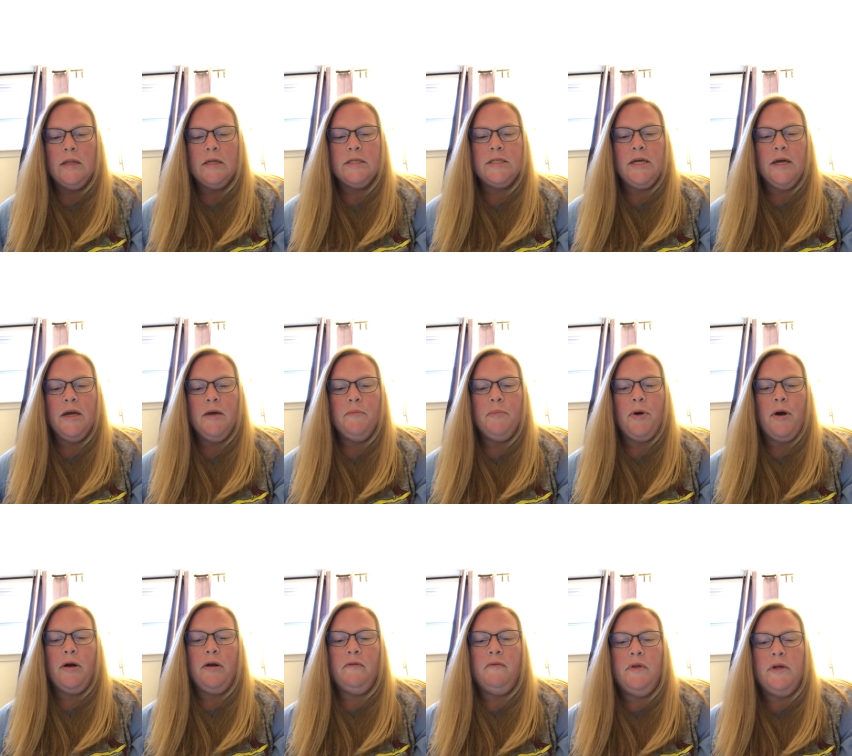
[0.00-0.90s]
The second
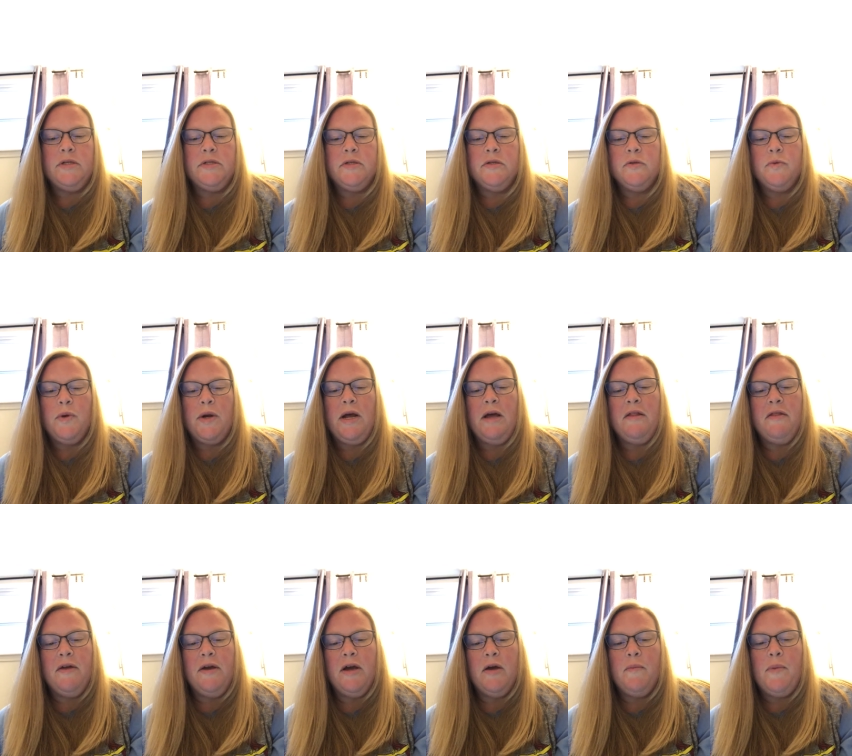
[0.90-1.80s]
part of this is when I
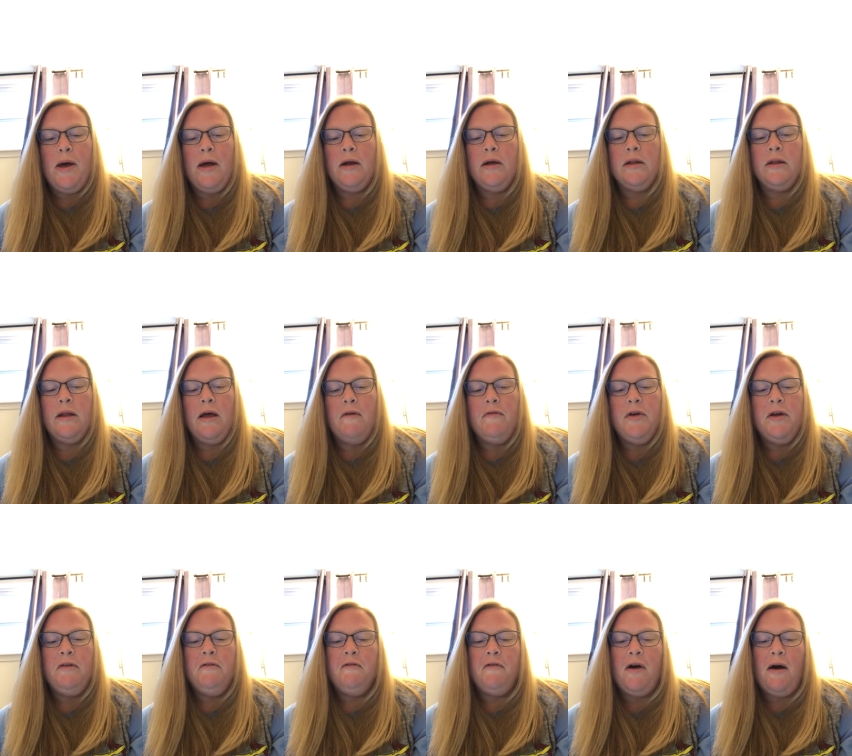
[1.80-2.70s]
think about a
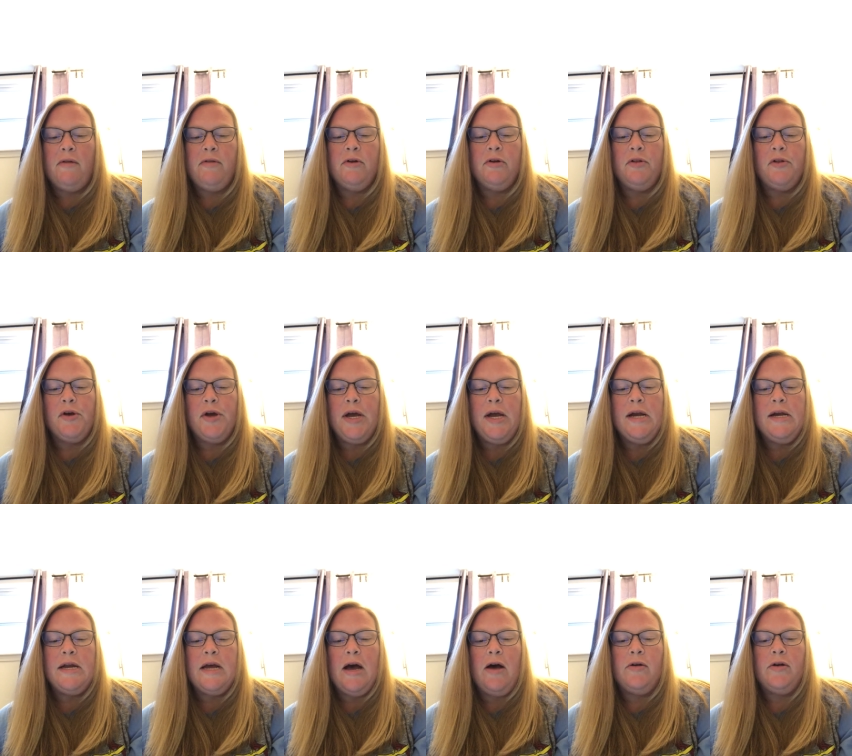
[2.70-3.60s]
loving father
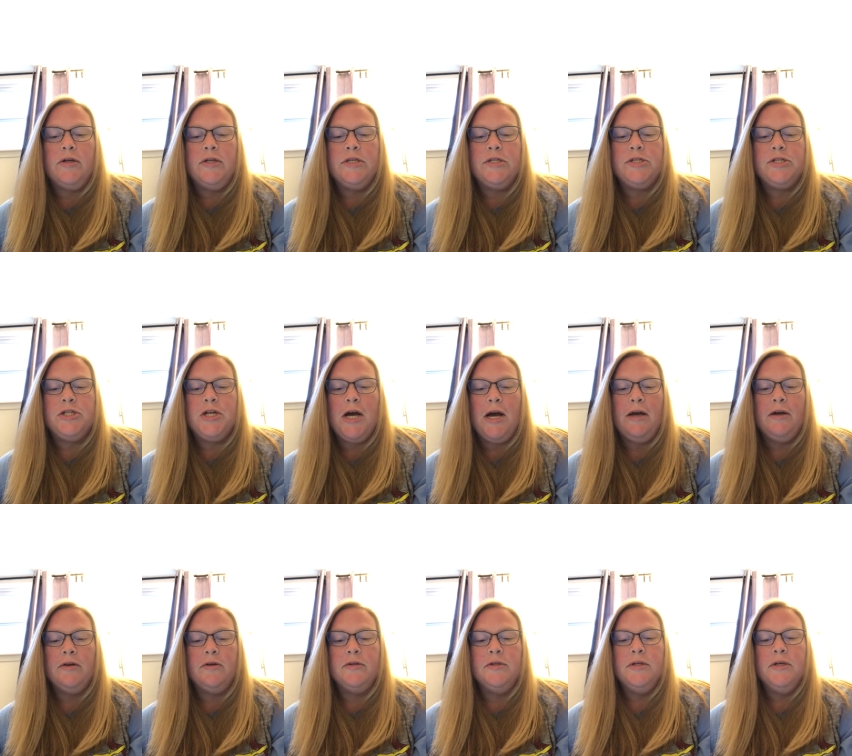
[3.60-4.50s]
looking down on his
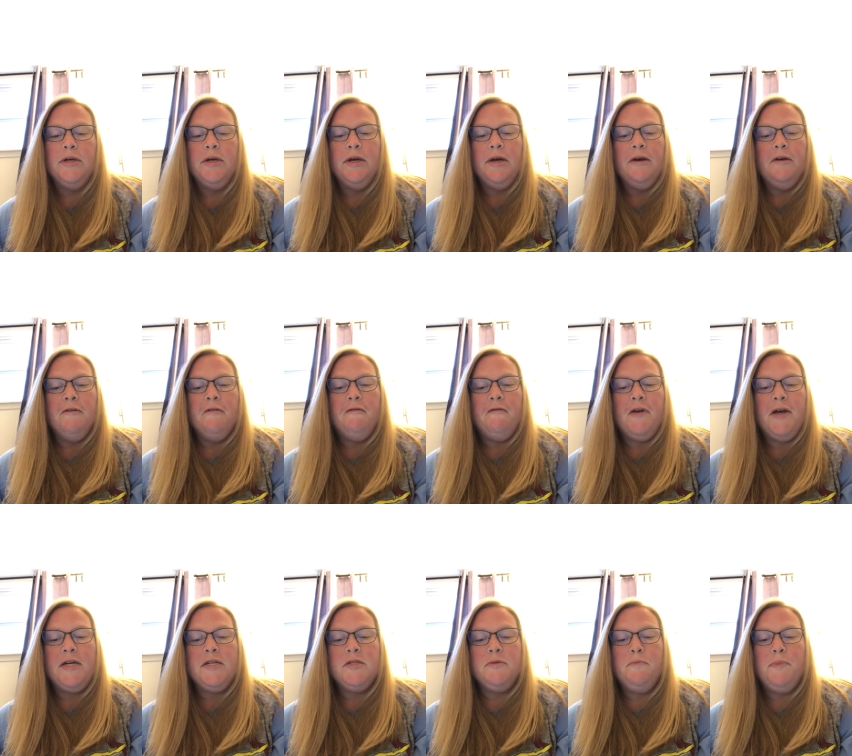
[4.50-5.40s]
child,
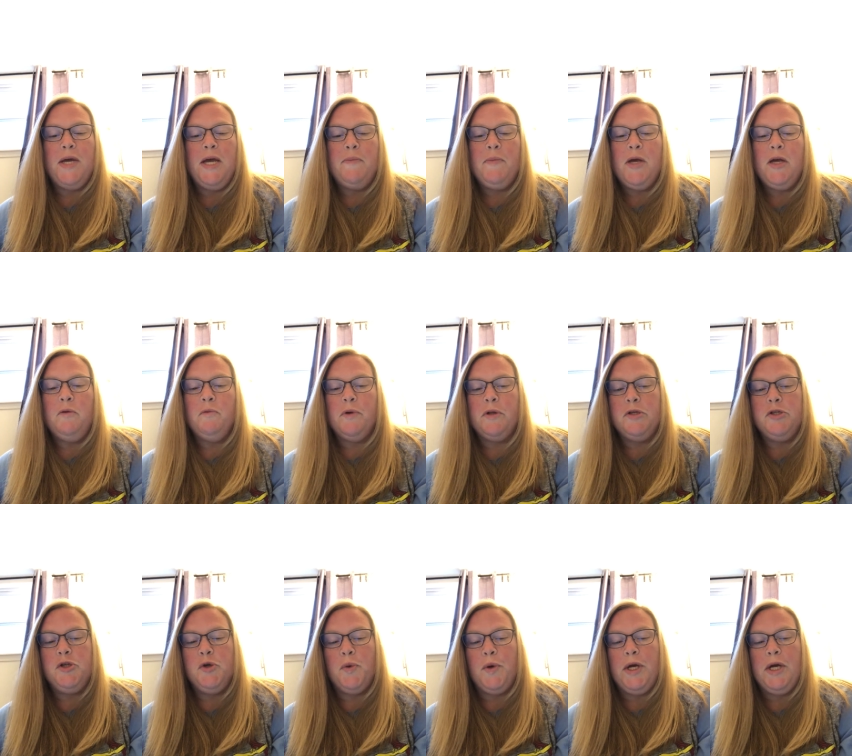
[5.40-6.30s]
face beaming
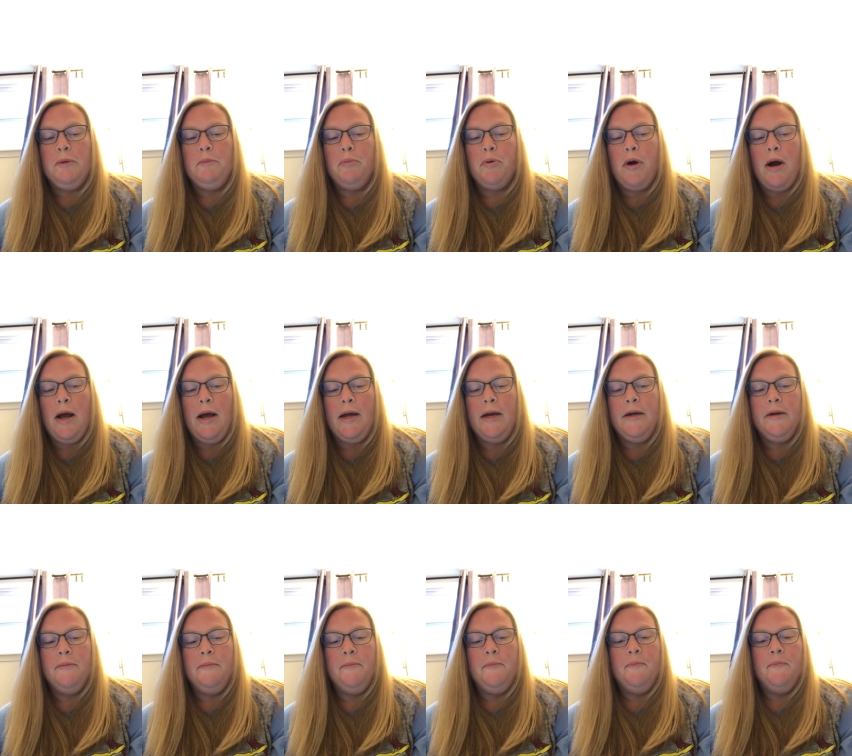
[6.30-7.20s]
with joy and
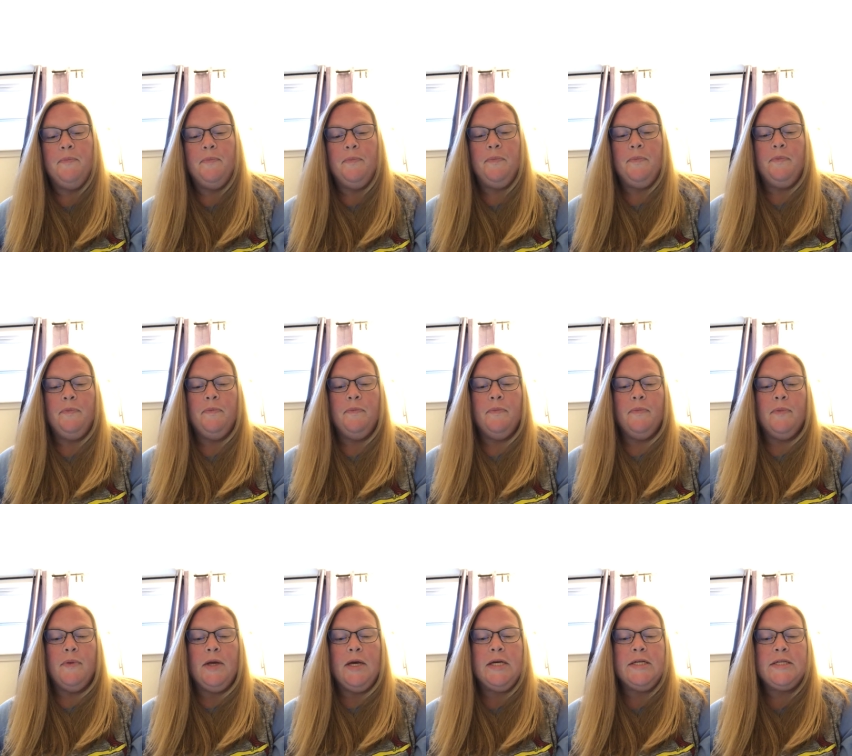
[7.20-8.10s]
pride.
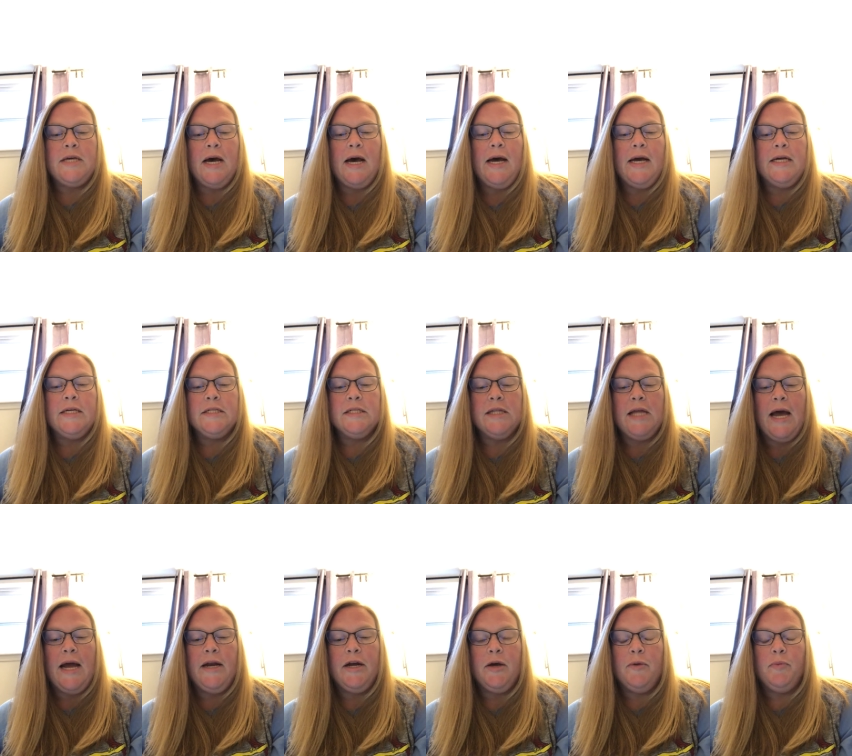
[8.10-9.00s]
His eyes
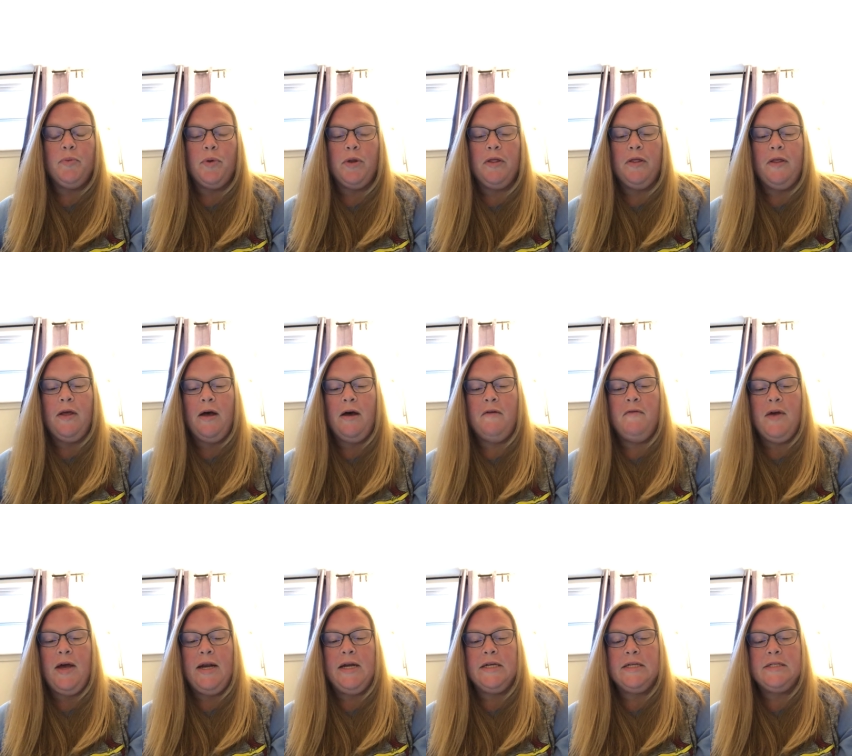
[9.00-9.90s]
light up with
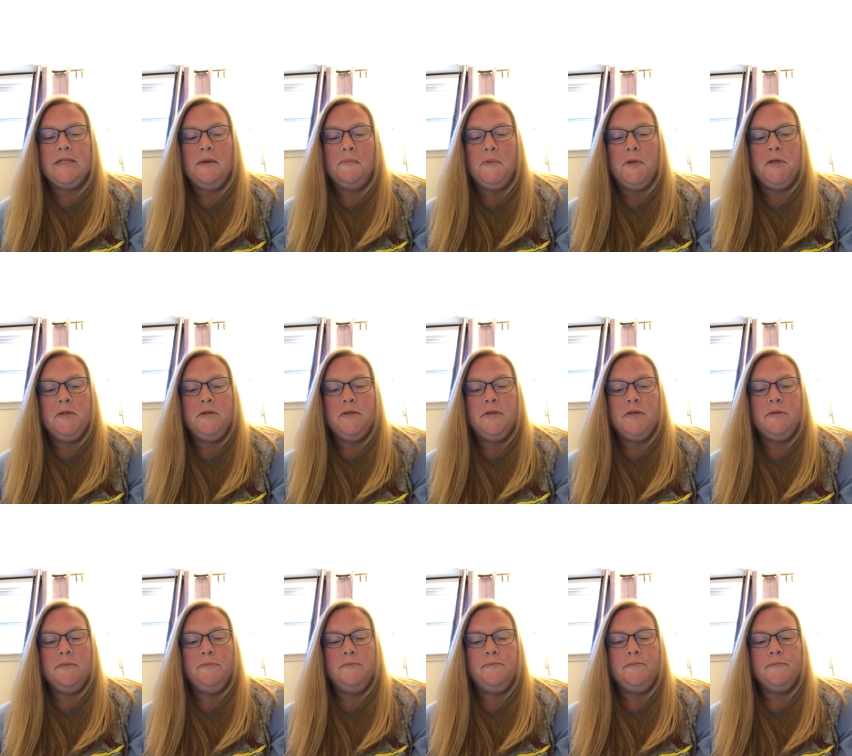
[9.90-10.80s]
love and
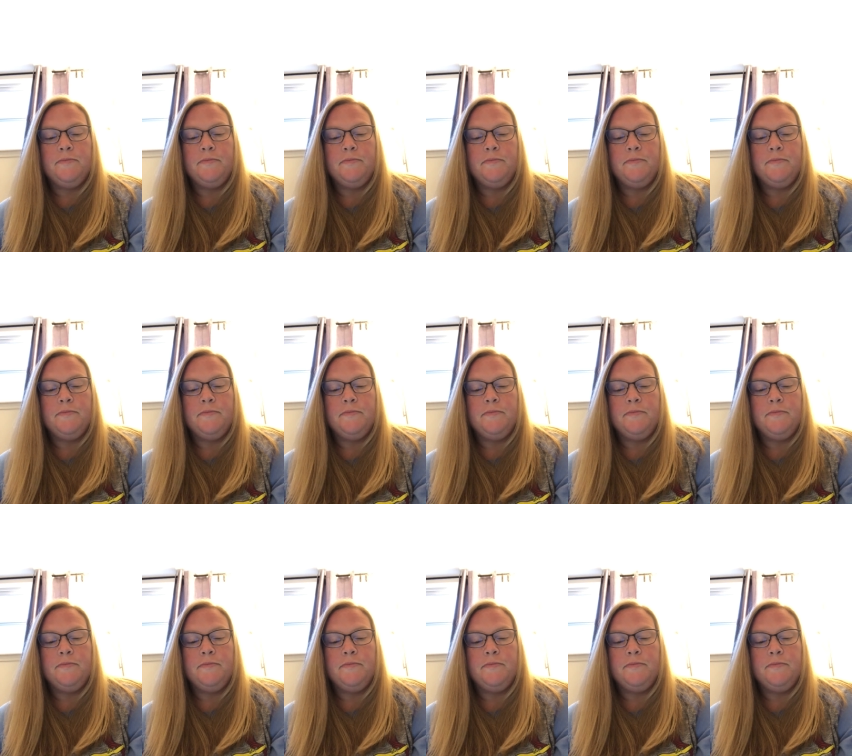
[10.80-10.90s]
acceptance.